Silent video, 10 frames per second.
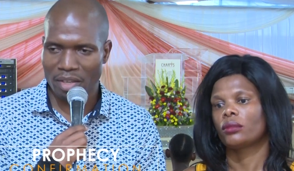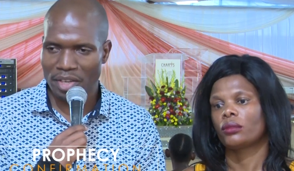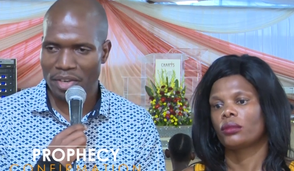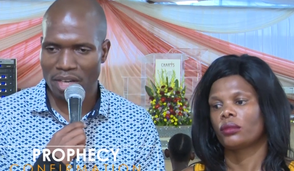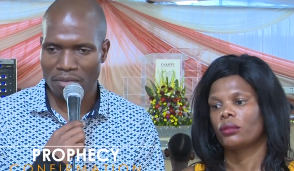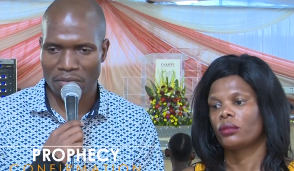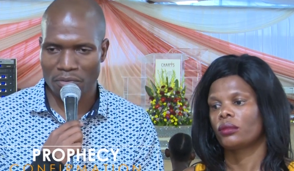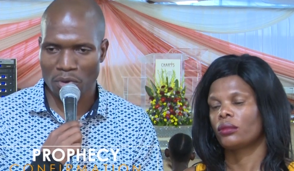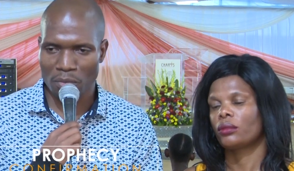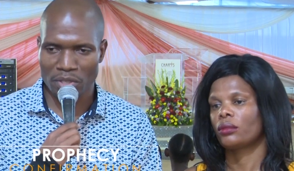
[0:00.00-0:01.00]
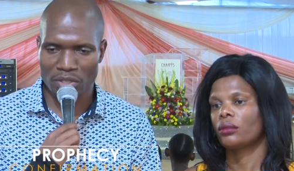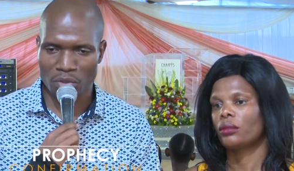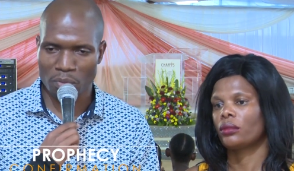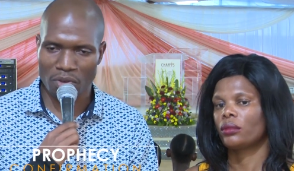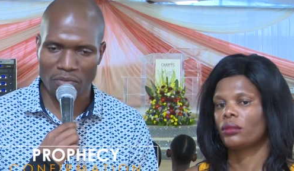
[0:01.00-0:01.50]
Speaker 1: enough for me
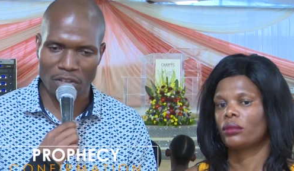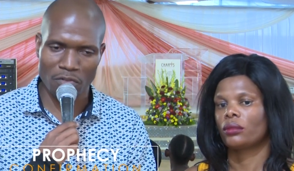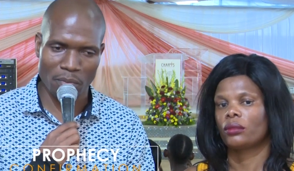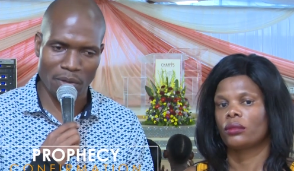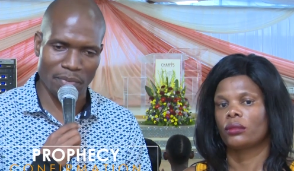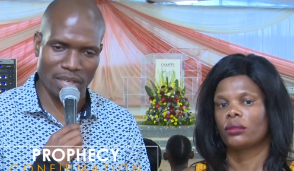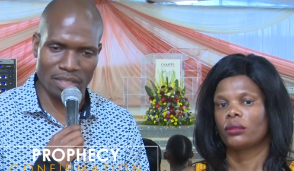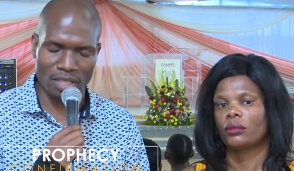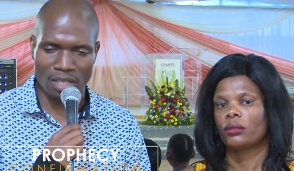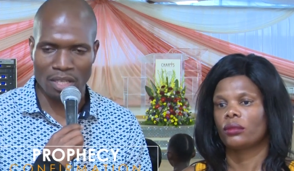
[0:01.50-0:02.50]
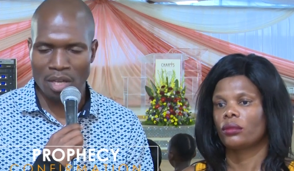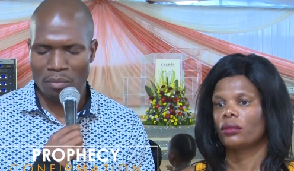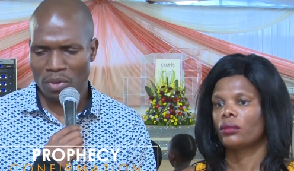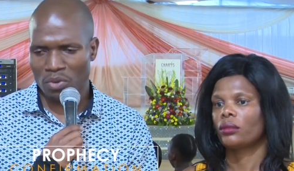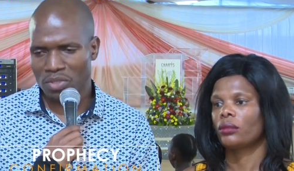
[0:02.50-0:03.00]
to provide for my partner
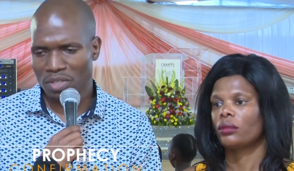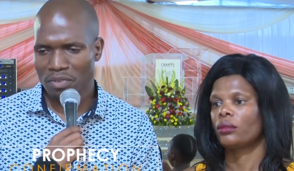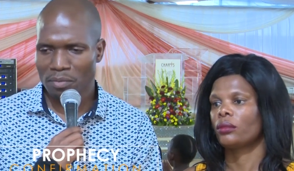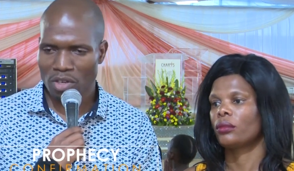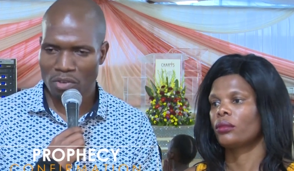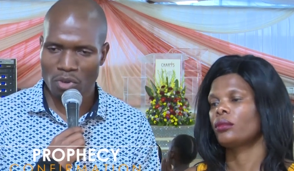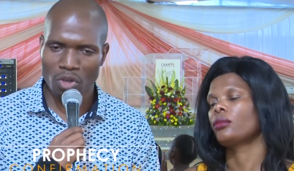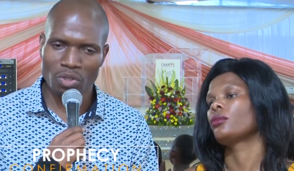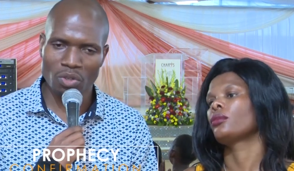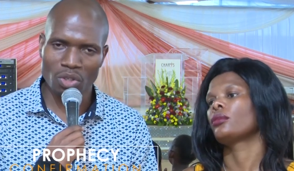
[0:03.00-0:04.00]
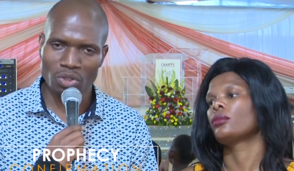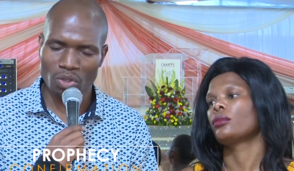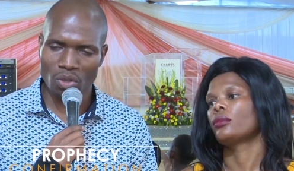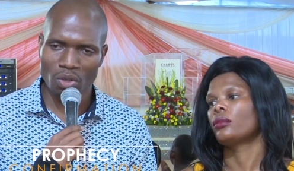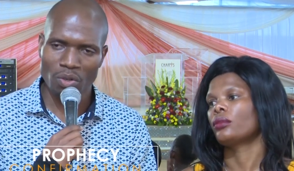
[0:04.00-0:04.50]
because even men of God
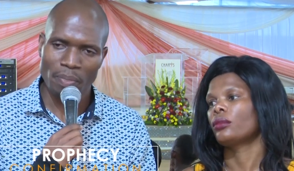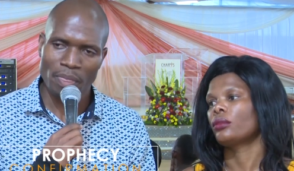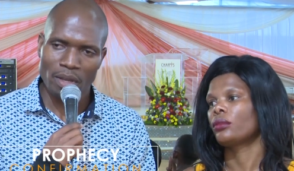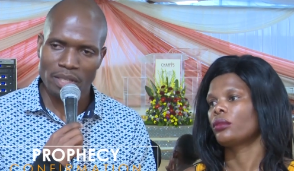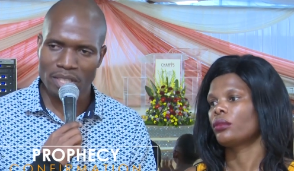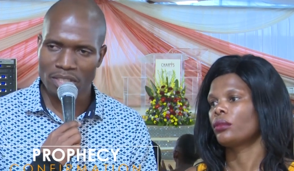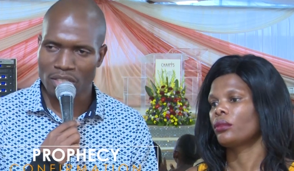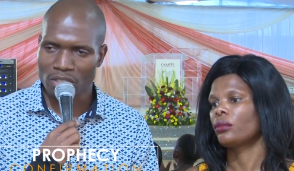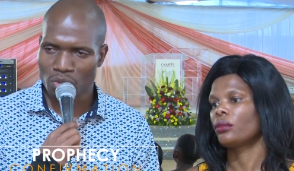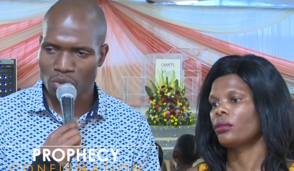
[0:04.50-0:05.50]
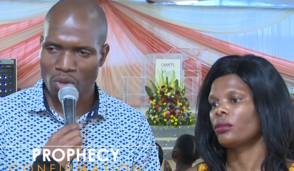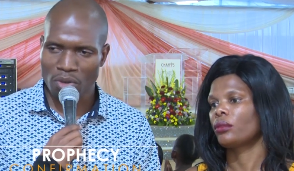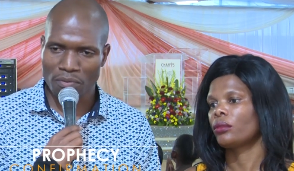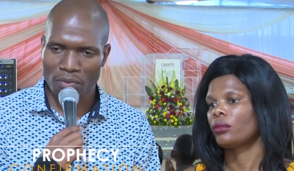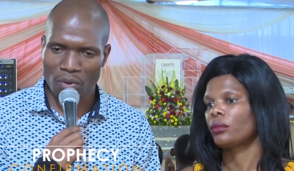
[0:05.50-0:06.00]
also touch the issue
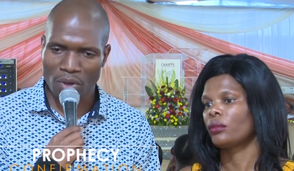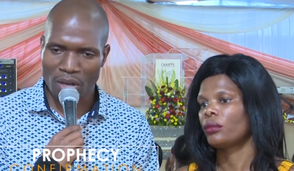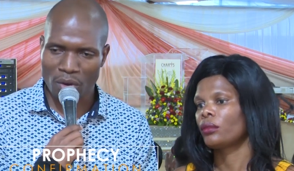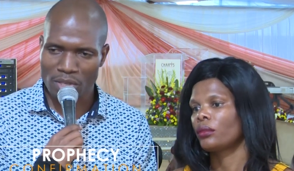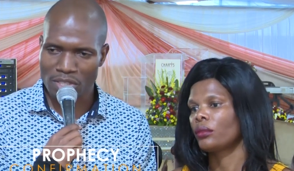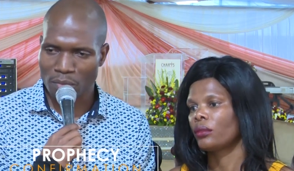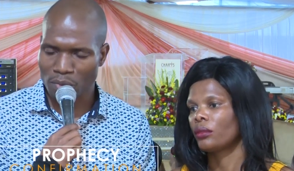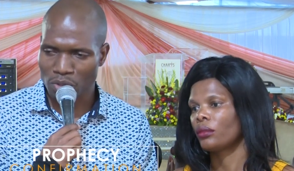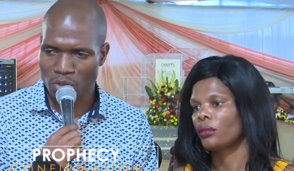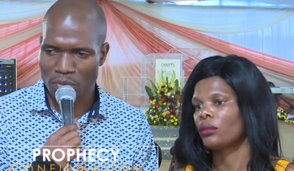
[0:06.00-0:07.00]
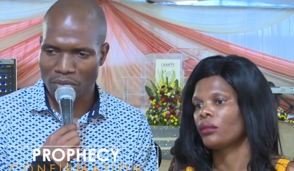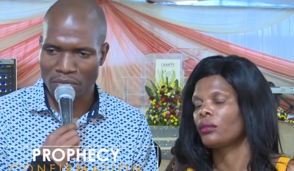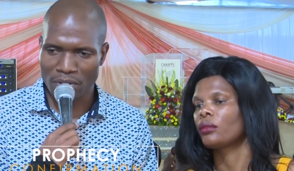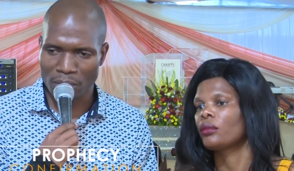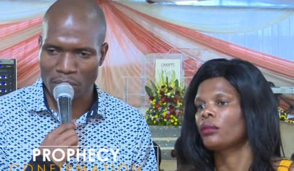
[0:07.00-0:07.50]
of uh, I was supposed to be
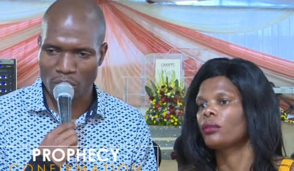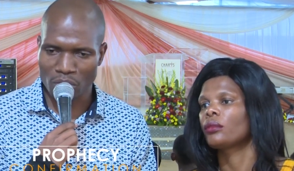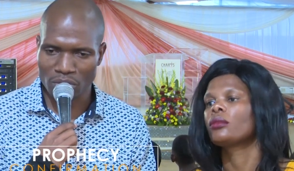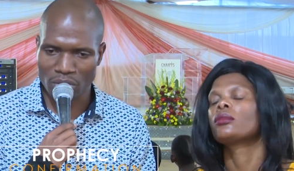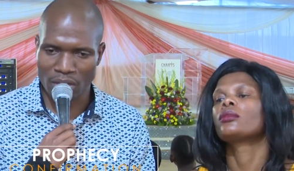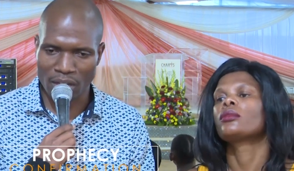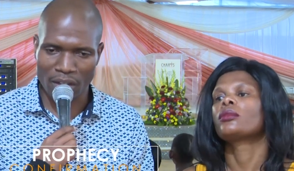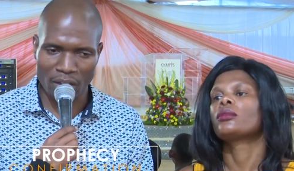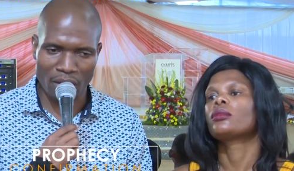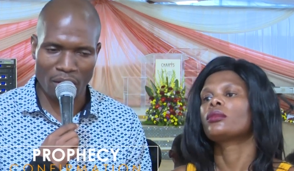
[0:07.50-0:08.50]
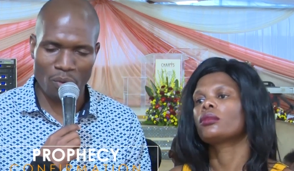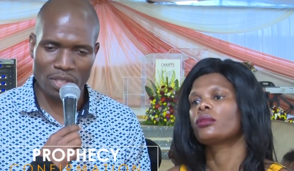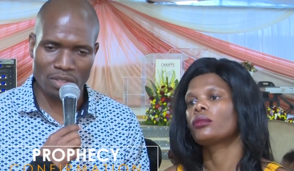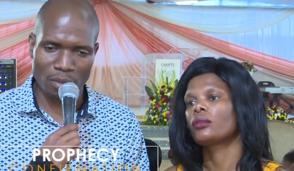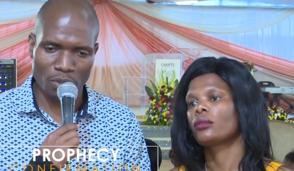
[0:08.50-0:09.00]
far because uh, I,
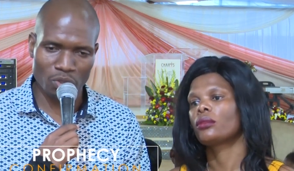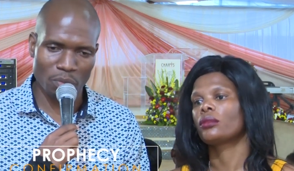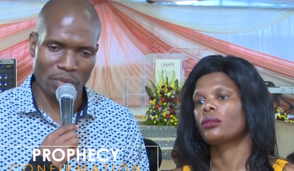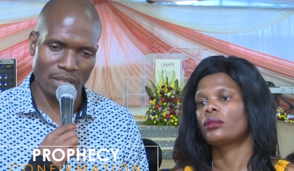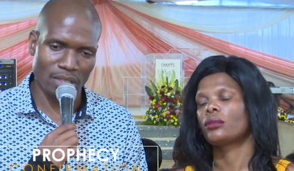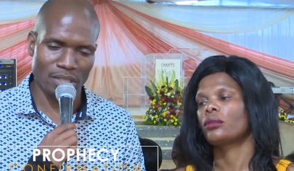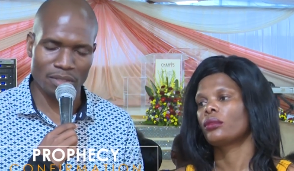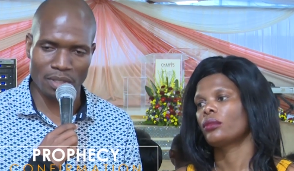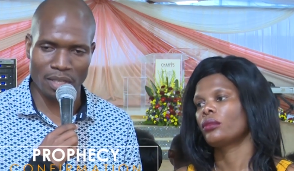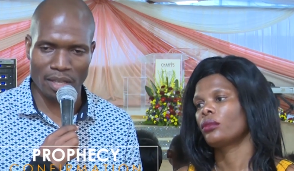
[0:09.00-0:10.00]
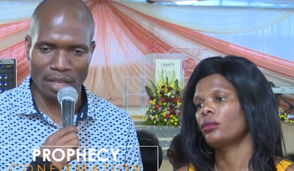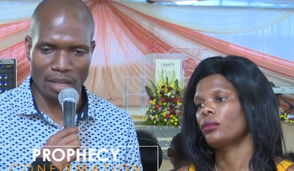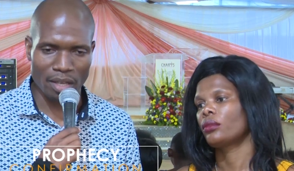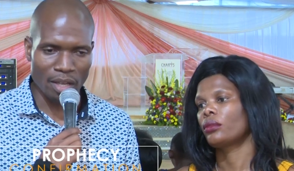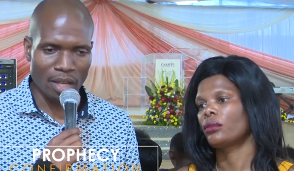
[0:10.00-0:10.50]
was supposed to marry this uh,
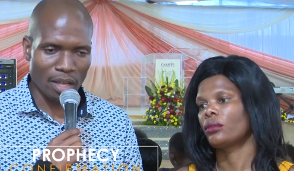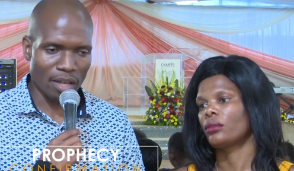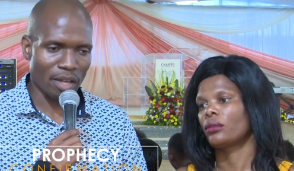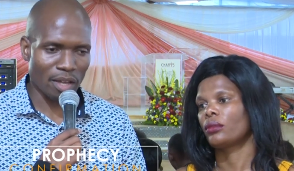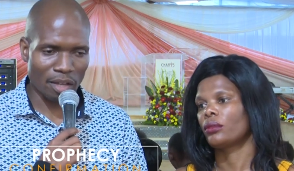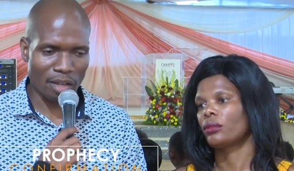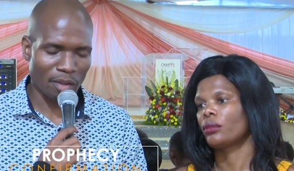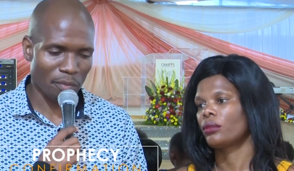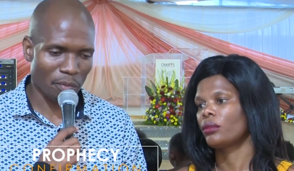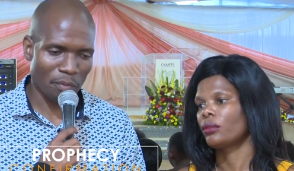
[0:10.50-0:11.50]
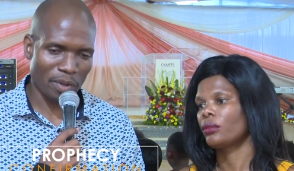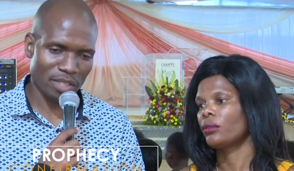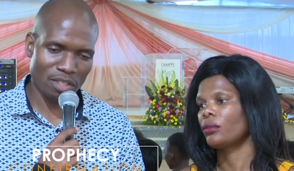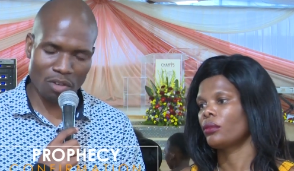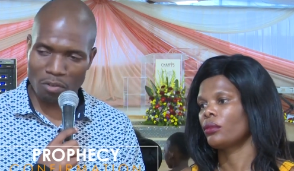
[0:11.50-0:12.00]
uh,
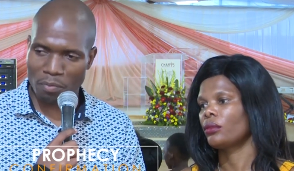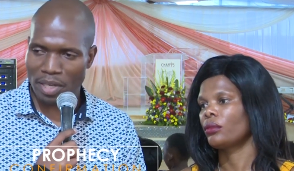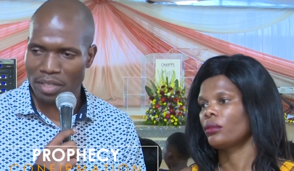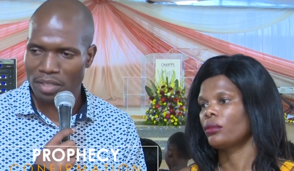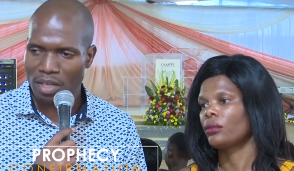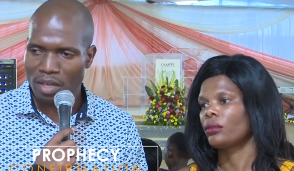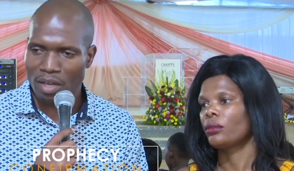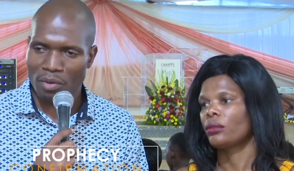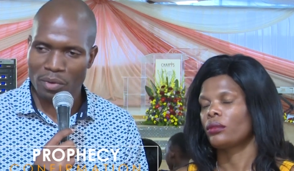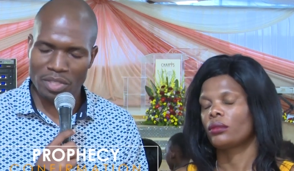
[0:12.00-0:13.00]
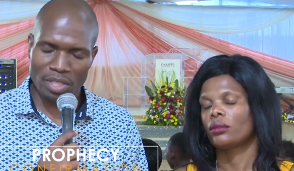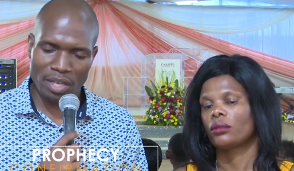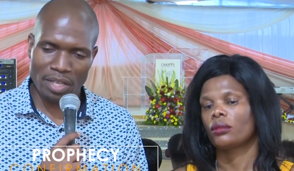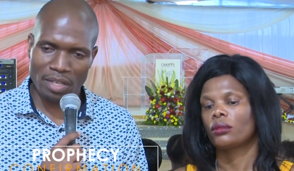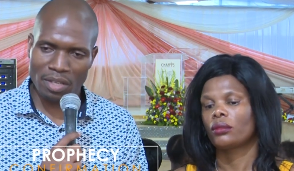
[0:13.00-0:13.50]
partner of mine, which
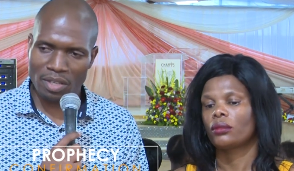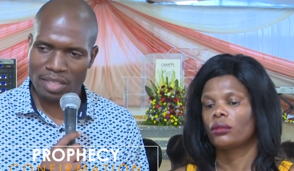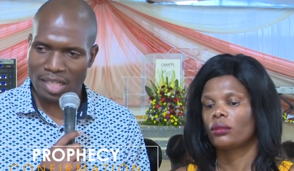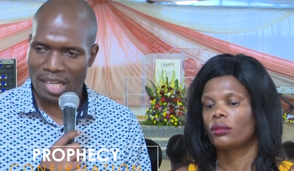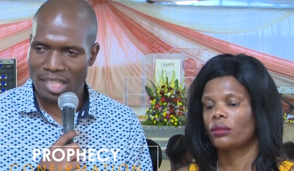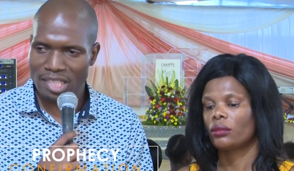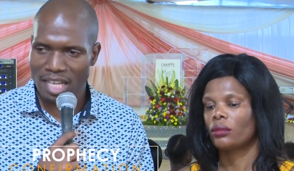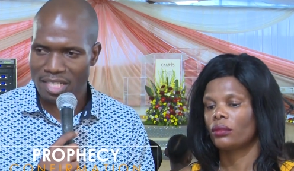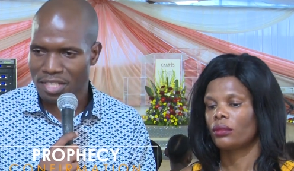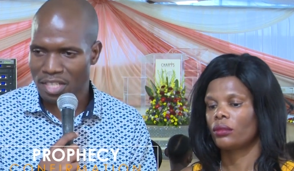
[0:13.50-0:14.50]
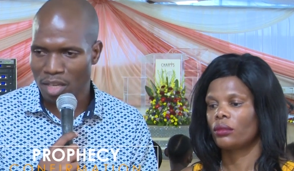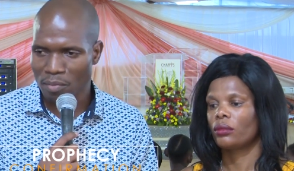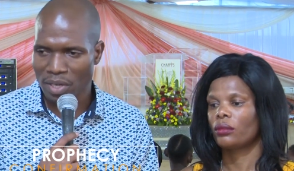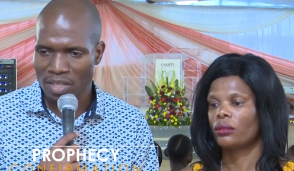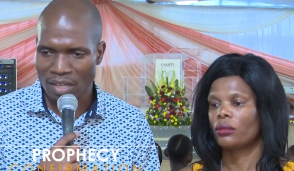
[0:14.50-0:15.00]
I tried last year,
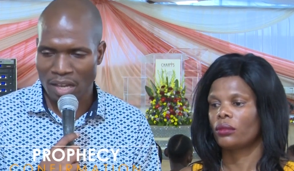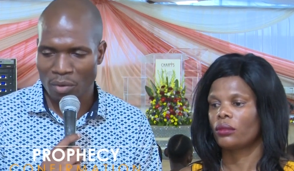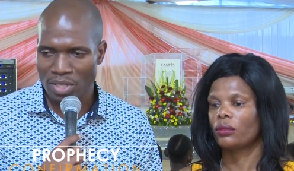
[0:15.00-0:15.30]
but I